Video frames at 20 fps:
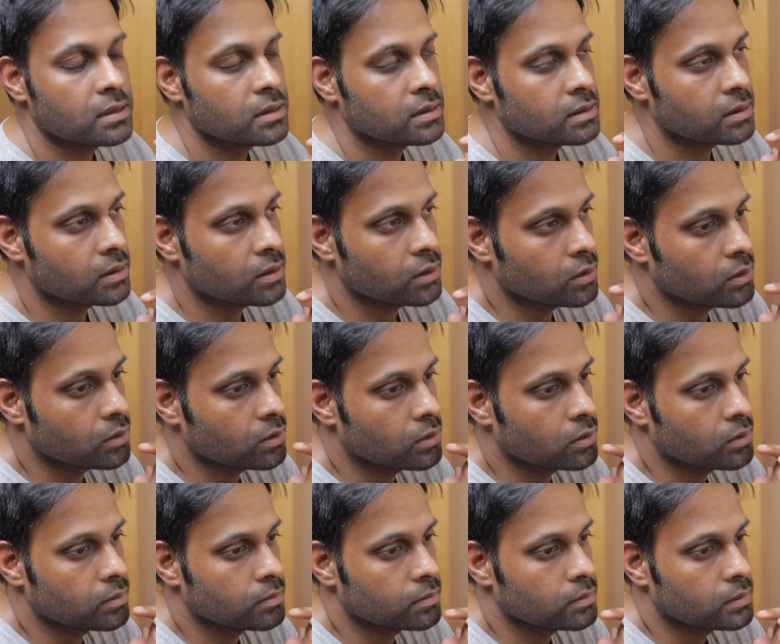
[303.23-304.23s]

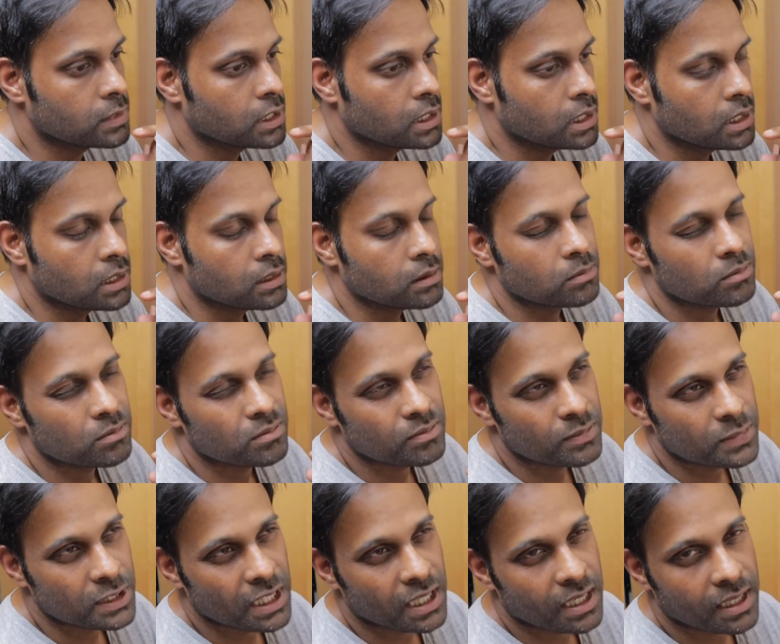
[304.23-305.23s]
So
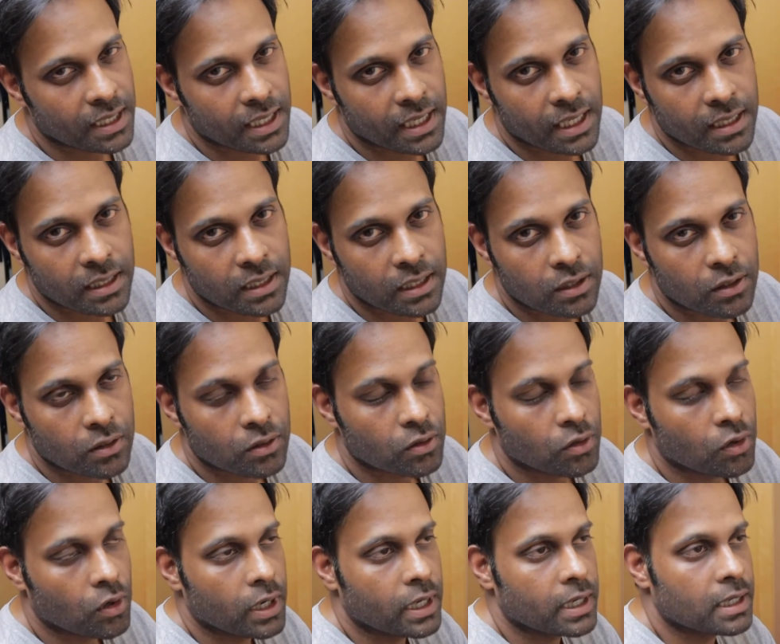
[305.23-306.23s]
then again, you know,
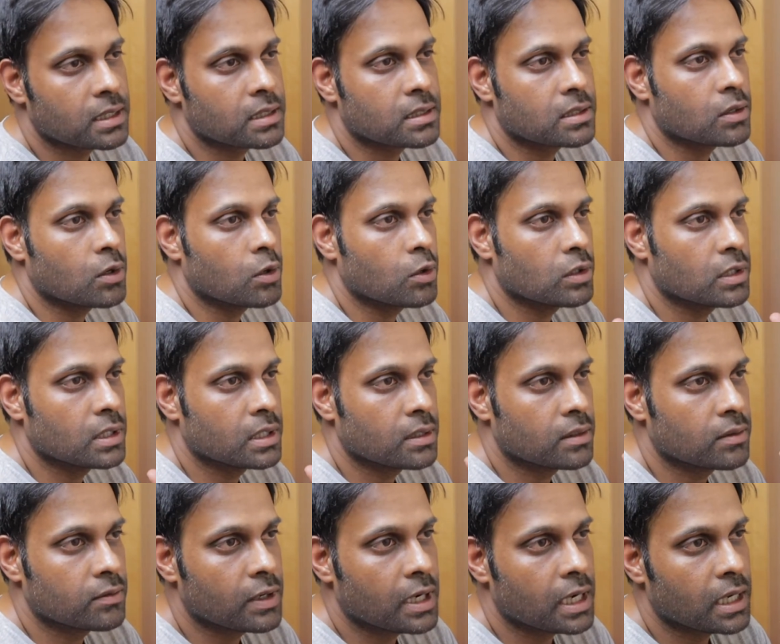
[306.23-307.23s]
Rolex hold
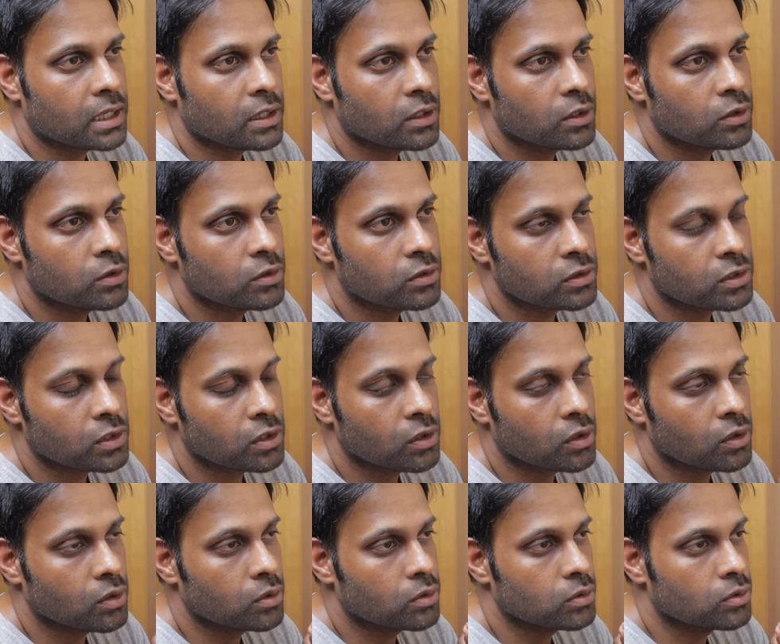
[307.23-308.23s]
their value,
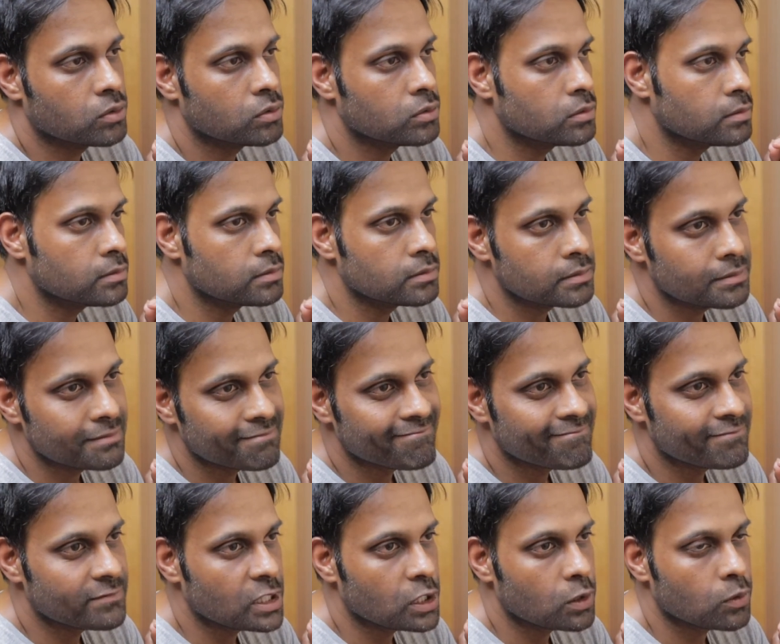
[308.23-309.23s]
so
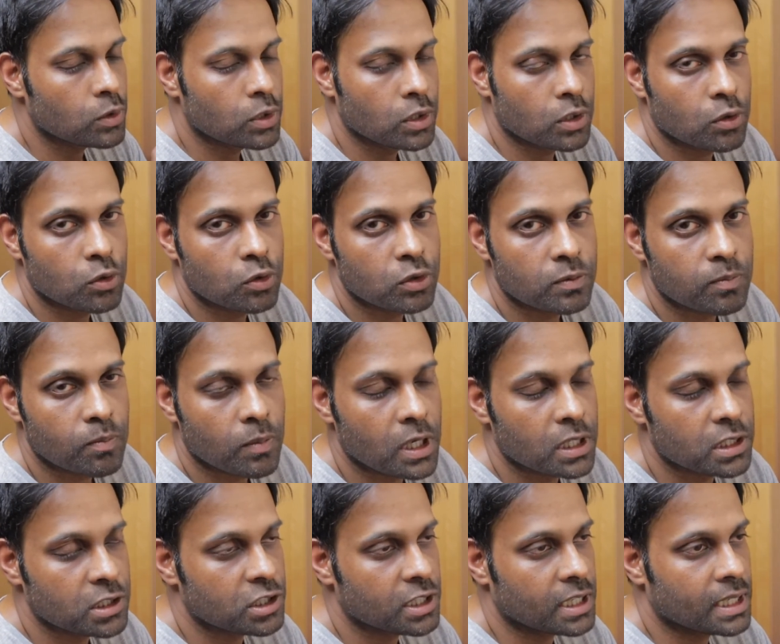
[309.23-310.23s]
you won't lose
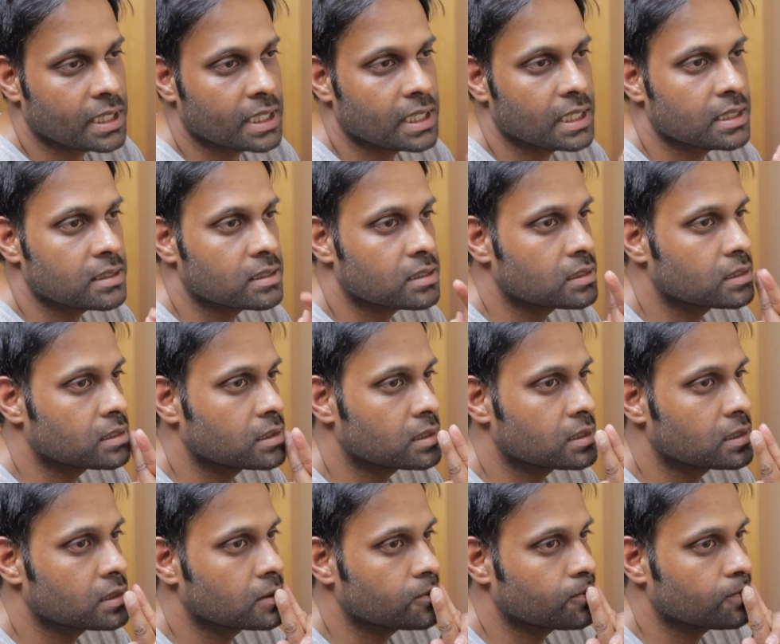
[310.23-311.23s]
much, I
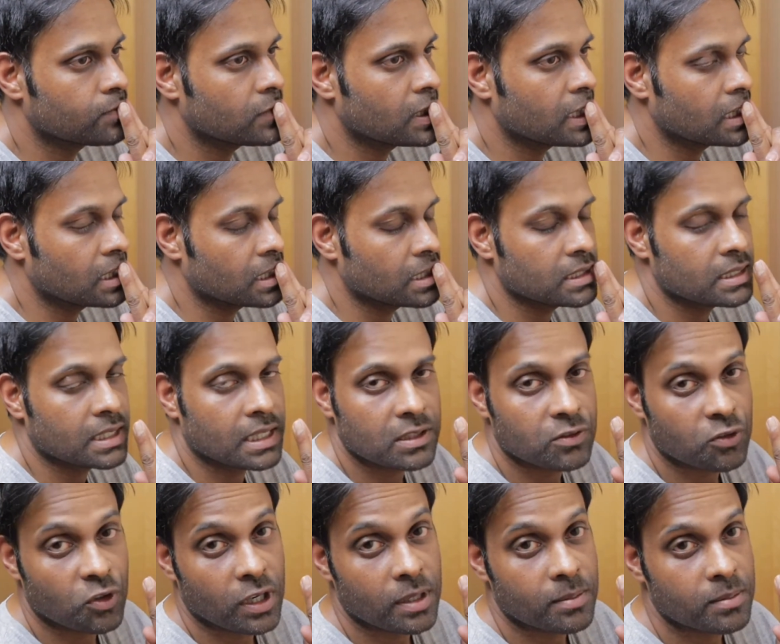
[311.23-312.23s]
guess. At least
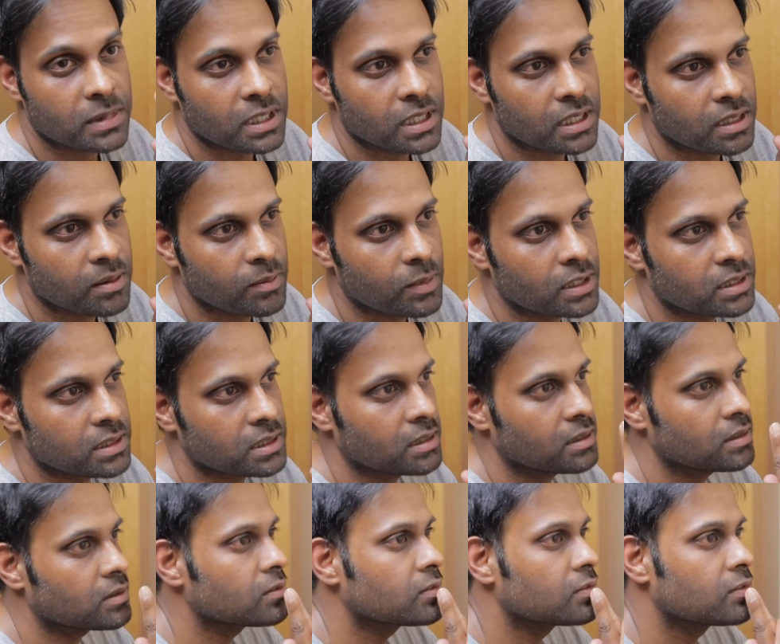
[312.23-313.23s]
that's what I'm telling
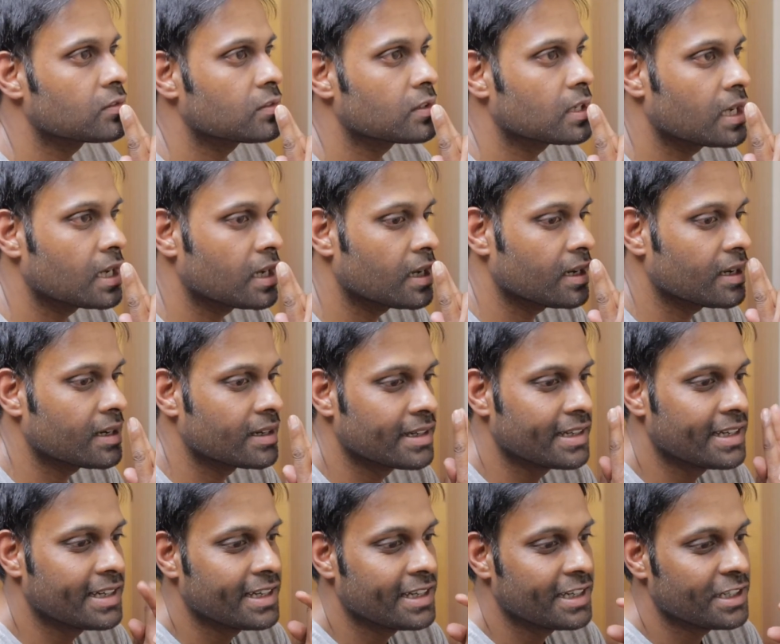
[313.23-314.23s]
myself.
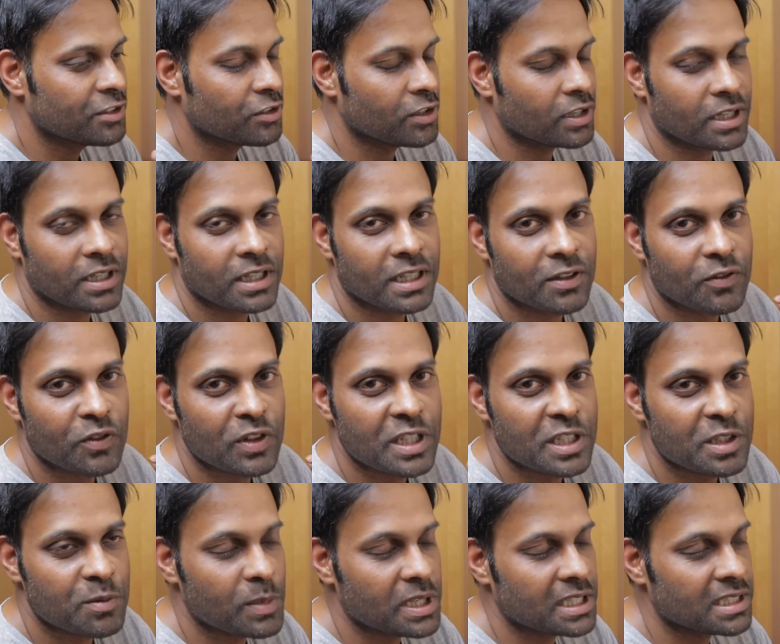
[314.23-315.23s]
trying to
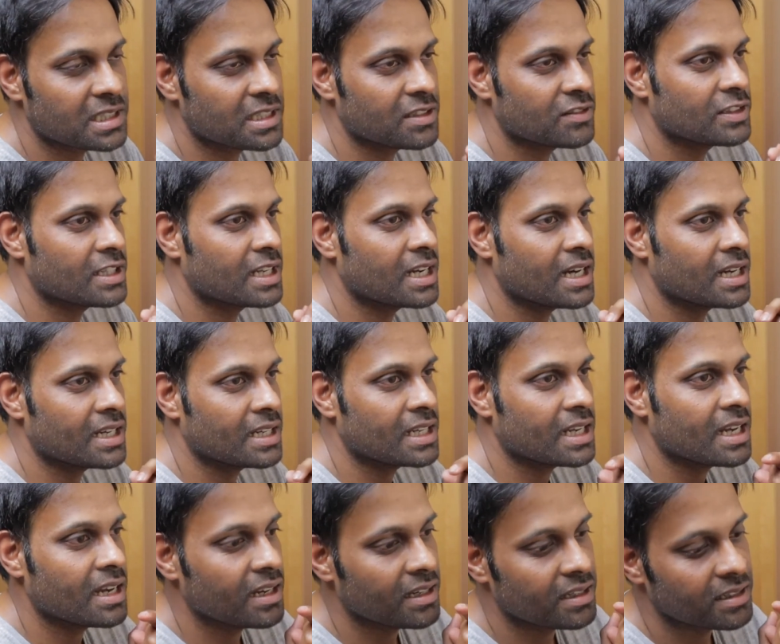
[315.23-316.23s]
convince myself that I
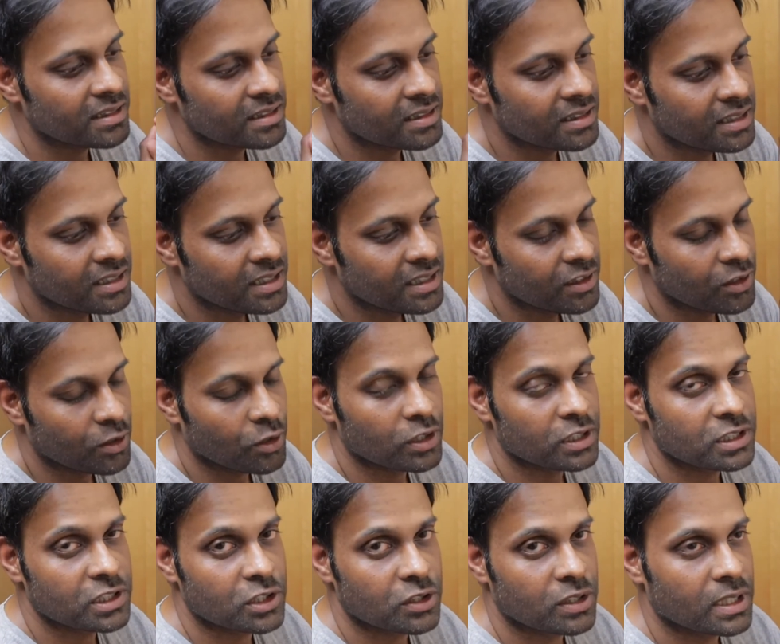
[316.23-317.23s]
can or
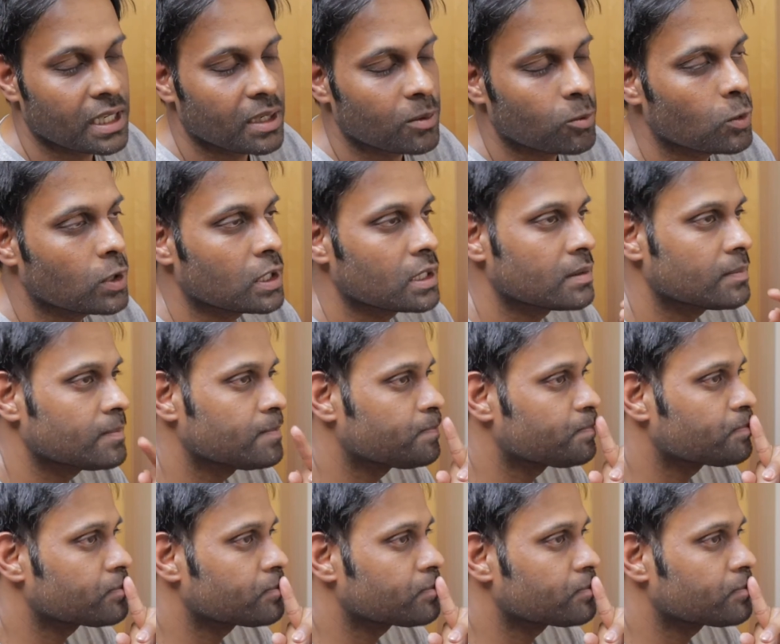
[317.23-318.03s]
I should get one.